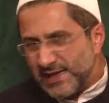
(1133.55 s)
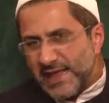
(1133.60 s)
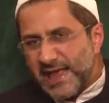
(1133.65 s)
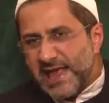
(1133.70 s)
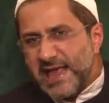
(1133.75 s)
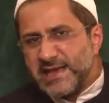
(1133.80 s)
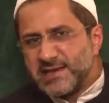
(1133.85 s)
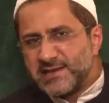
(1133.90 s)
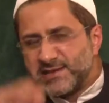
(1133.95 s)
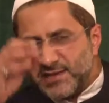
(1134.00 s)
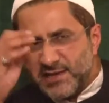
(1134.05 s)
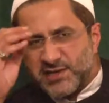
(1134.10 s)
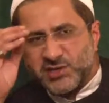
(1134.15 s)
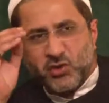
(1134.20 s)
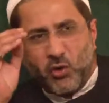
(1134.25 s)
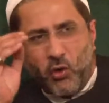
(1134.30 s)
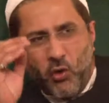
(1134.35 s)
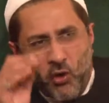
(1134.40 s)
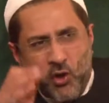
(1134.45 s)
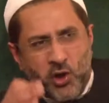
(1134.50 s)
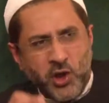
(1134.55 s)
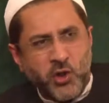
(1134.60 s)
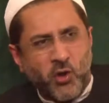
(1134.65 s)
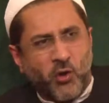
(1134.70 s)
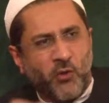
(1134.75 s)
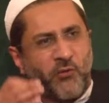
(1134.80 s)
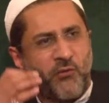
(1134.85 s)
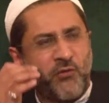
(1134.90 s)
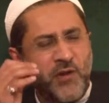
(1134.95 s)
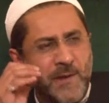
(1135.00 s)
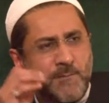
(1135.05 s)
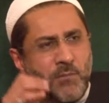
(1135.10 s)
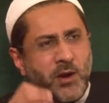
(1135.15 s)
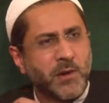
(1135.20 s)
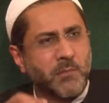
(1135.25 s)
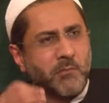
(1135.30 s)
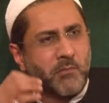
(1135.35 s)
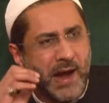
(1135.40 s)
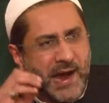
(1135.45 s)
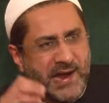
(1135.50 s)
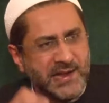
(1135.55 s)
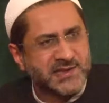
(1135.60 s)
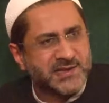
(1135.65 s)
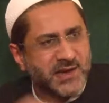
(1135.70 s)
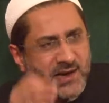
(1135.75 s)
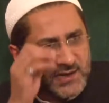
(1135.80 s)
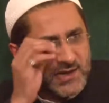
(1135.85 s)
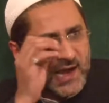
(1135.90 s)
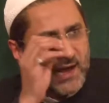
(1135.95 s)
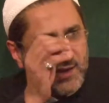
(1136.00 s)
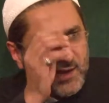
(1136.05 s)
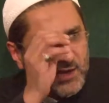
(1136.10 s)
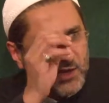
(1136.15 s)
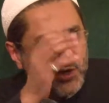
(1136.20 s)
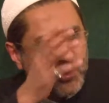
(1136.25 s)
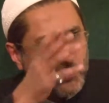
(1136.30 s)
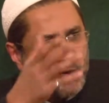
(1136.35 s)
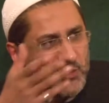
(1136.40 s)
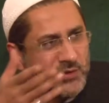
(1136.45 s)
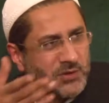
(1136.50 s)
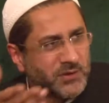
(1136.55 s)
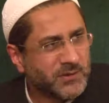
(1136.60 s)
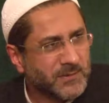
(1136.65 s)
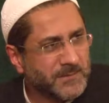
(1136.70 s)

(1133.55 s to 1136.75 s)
Is this all your feeble minds are telling you?